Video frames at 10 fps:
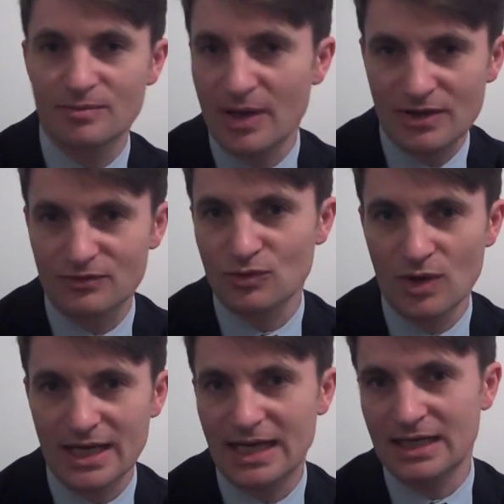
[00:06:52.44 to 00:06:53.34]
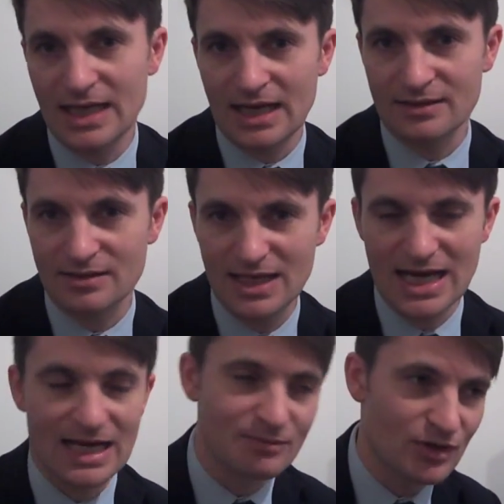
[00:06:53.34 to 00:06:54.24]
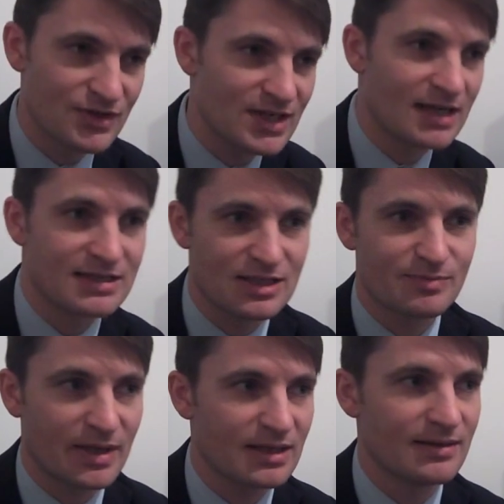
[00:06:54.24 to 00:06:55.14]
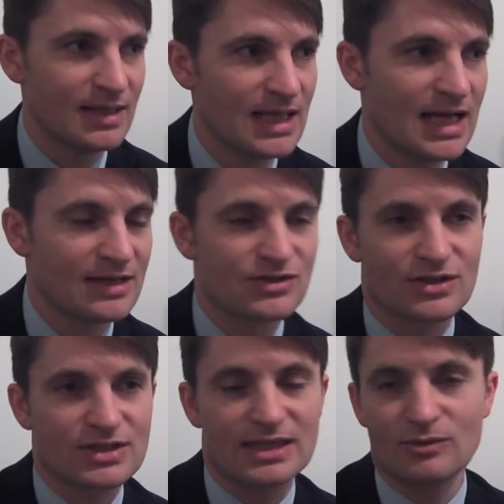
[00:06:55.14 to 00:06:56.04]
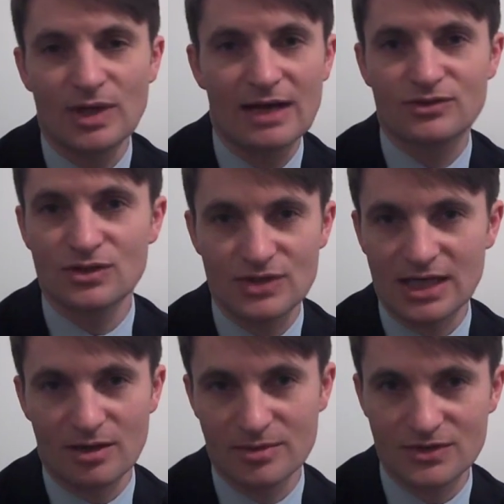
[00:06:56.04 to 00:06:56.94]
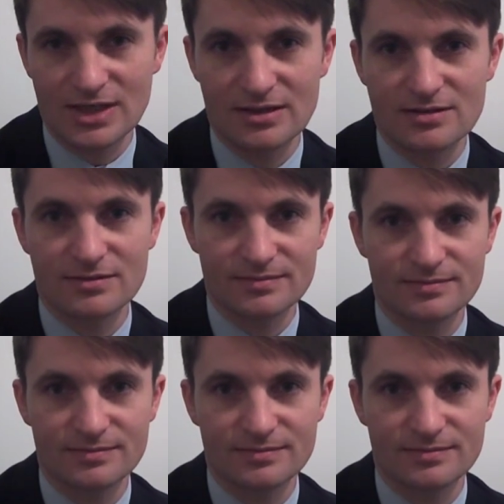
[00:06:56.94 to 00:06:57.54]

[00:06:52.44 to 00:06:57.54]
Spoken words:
both have to work hand in hand. And I'm not a scientist, but it's just, I think we have to use that common sense.